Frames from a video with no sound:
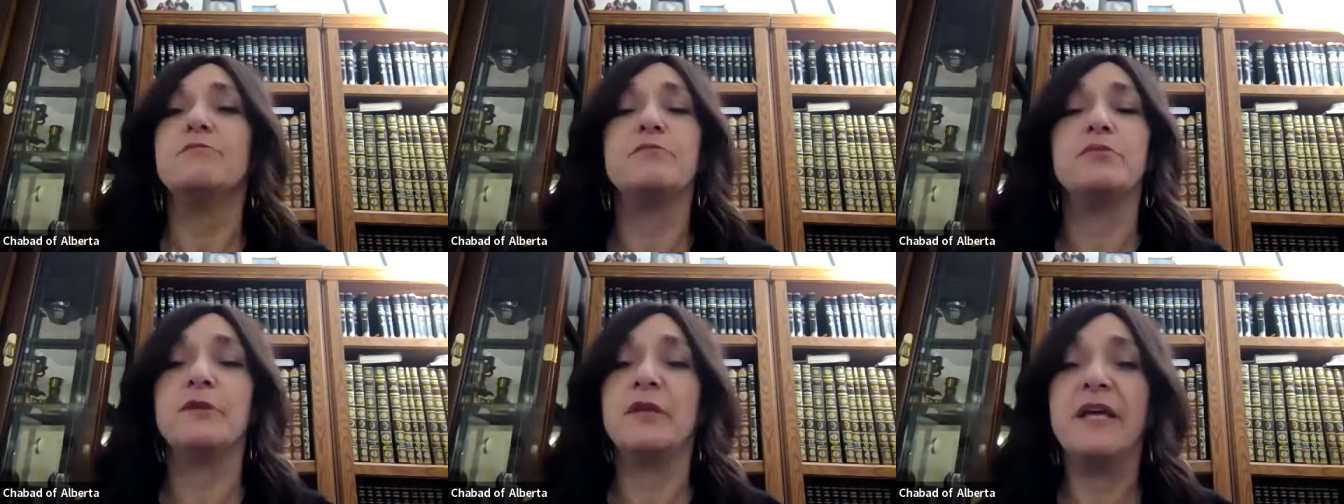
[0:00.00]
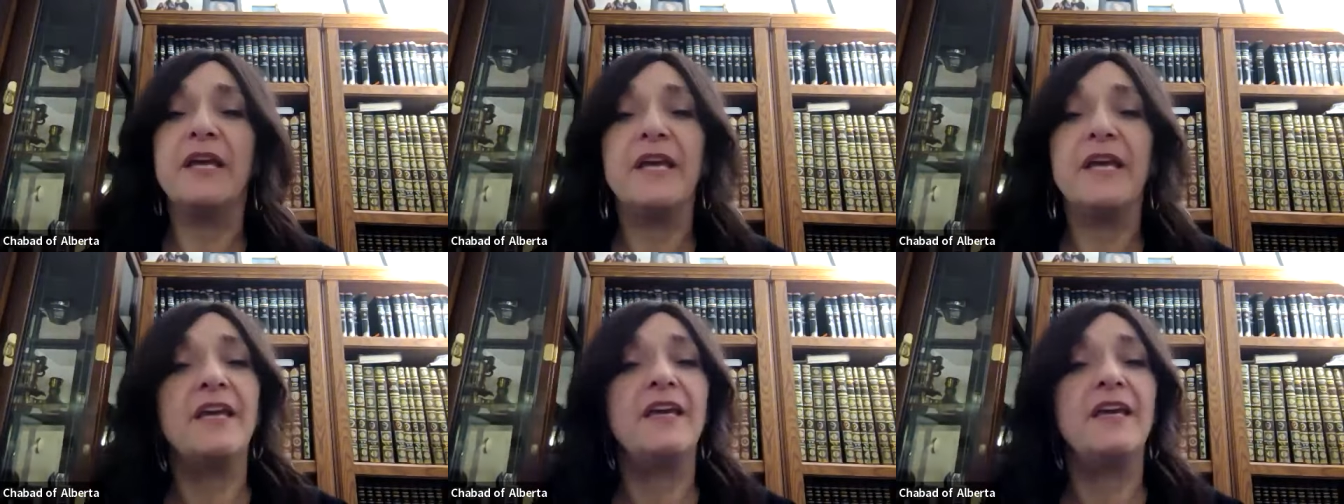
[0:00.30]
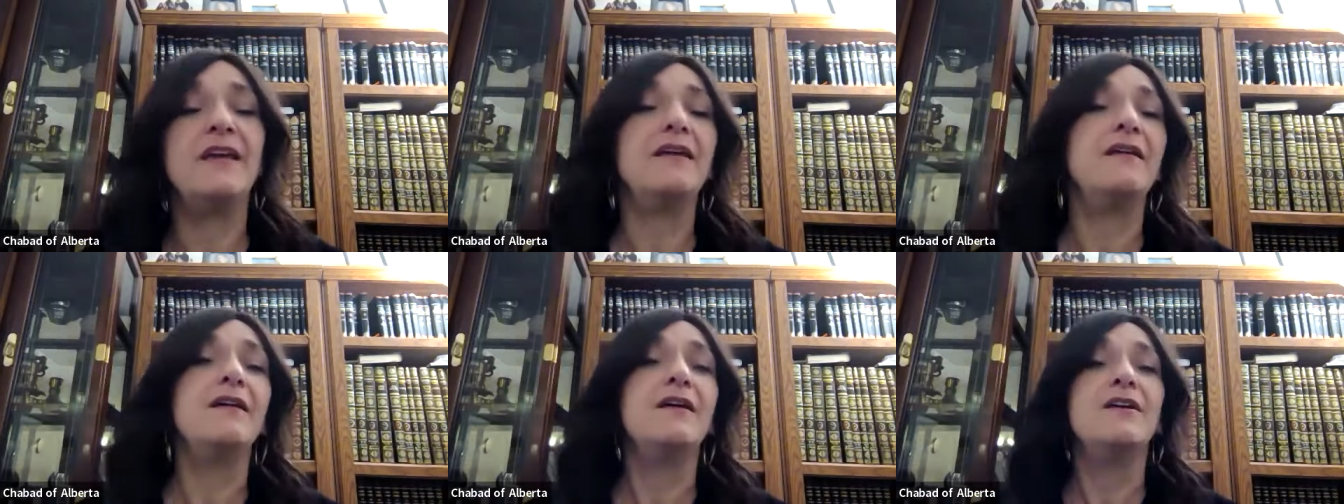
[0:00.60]

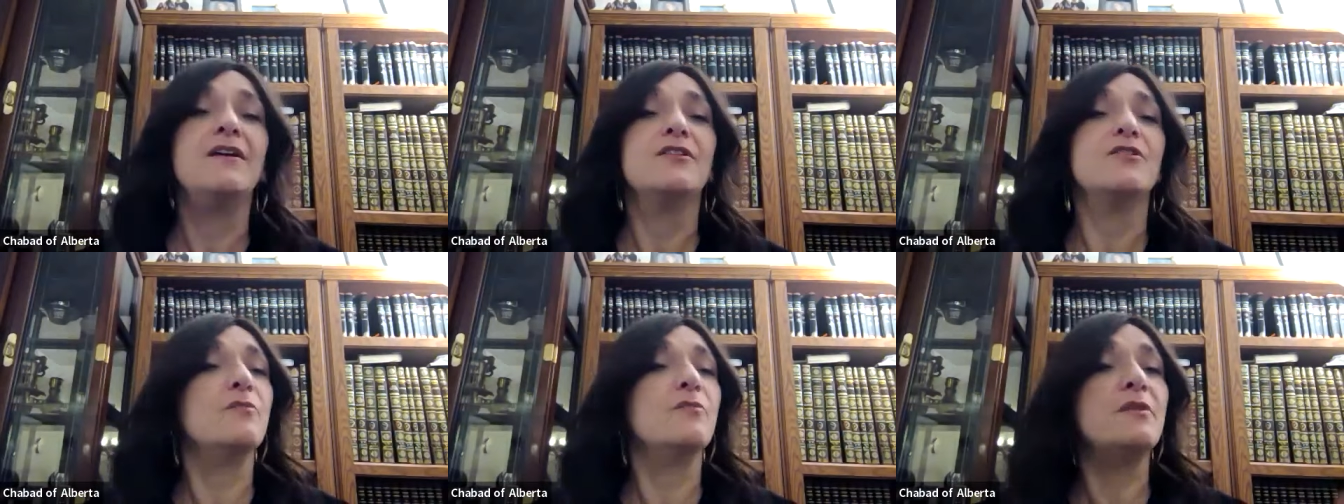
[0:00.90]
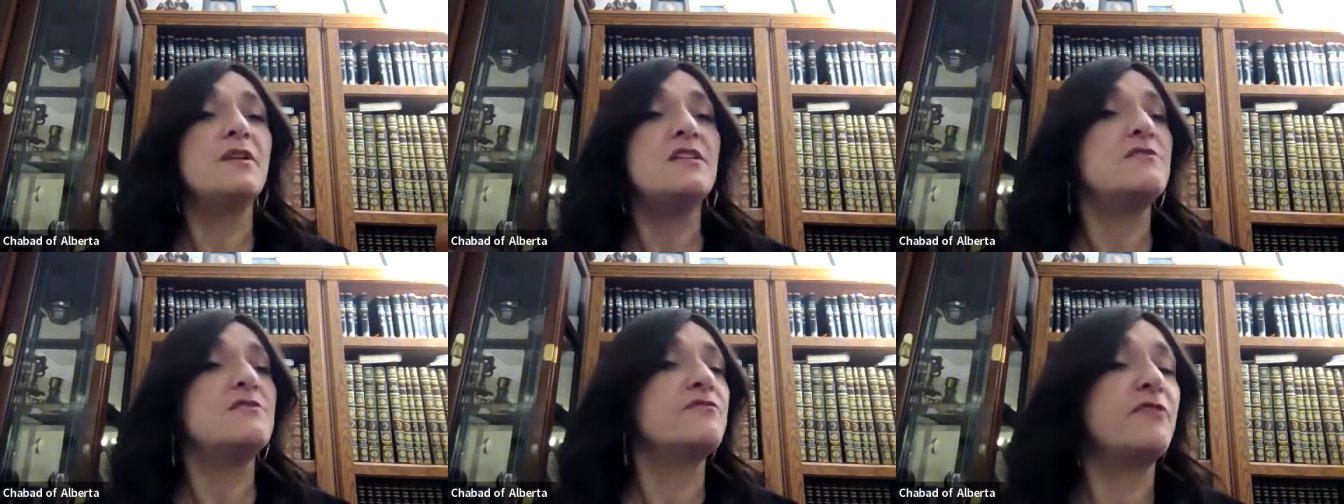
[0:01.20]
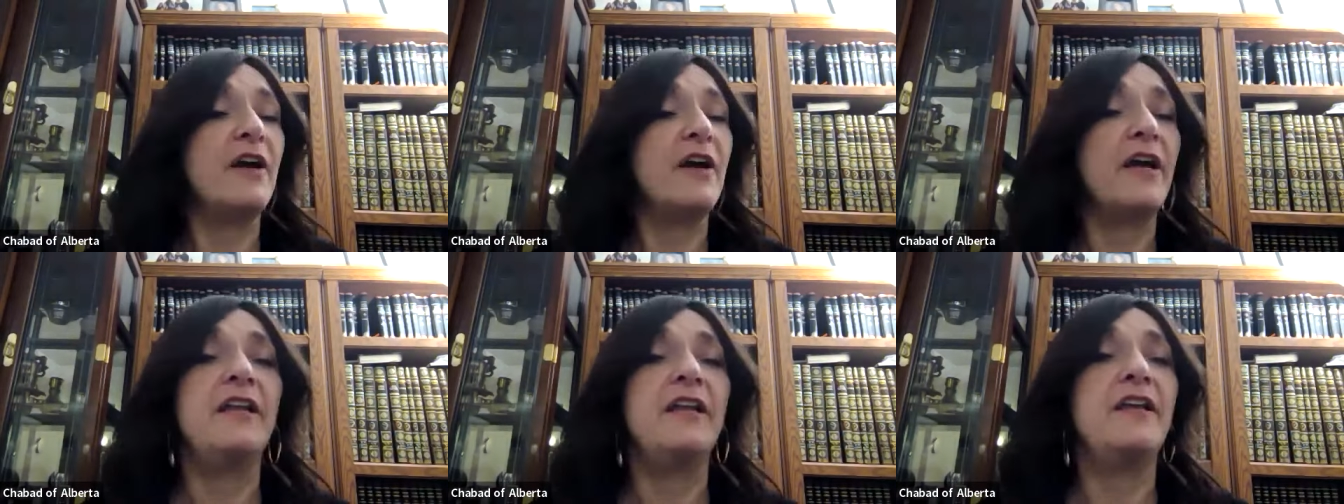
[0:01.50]
playing, nobody's
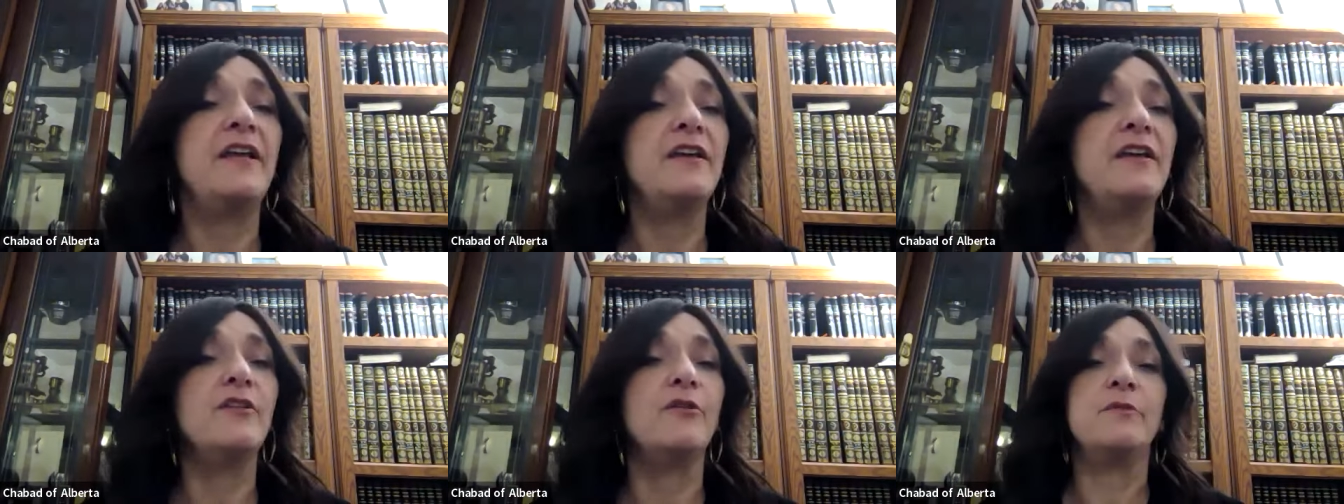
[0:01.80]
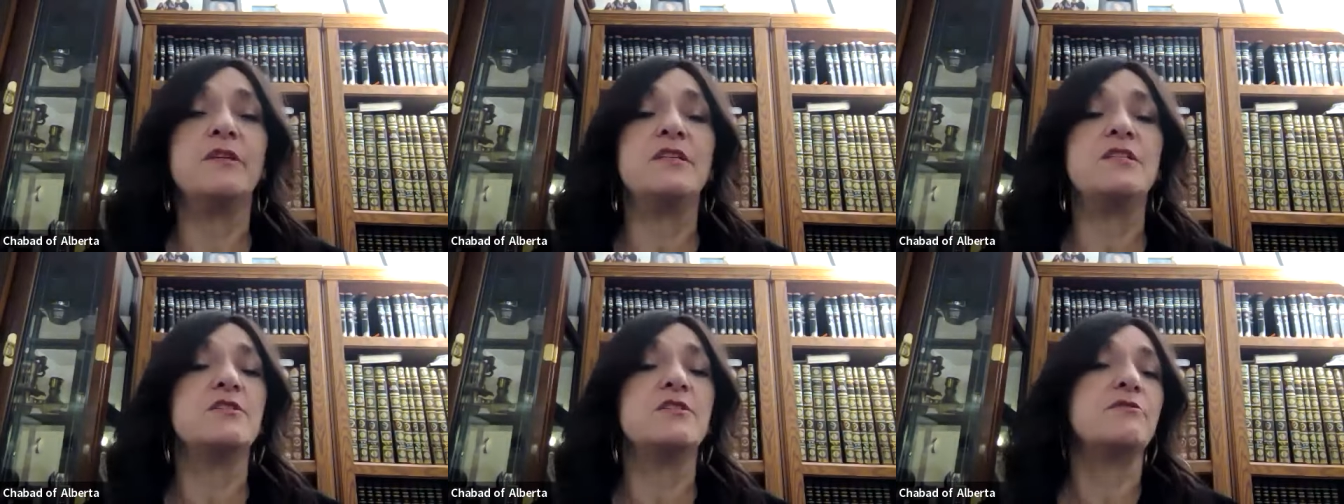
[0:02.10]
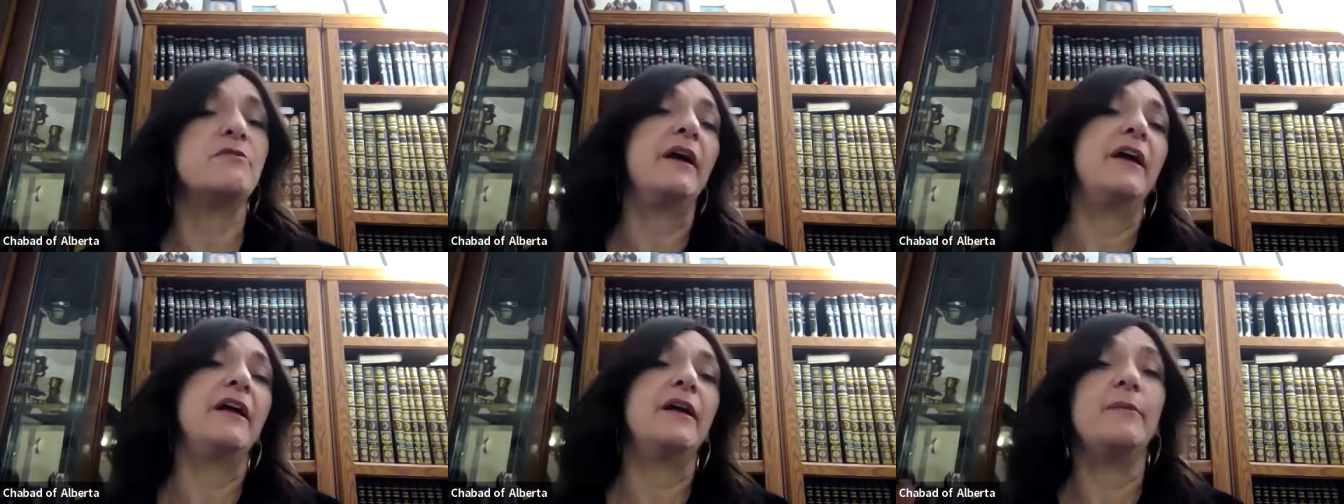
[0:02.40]
fighting, nobody's
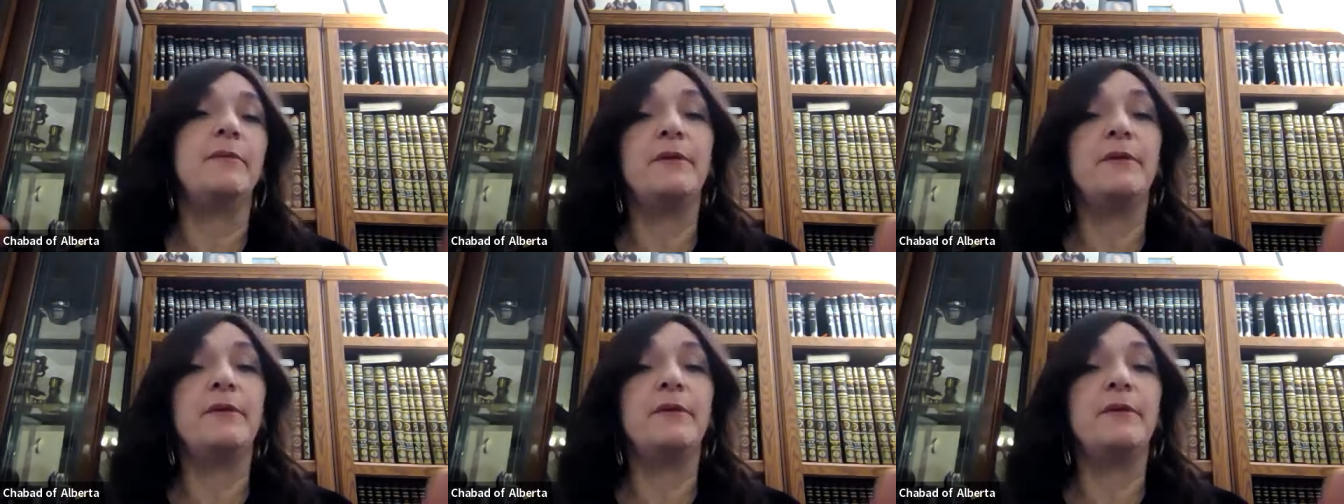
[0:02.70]
crying.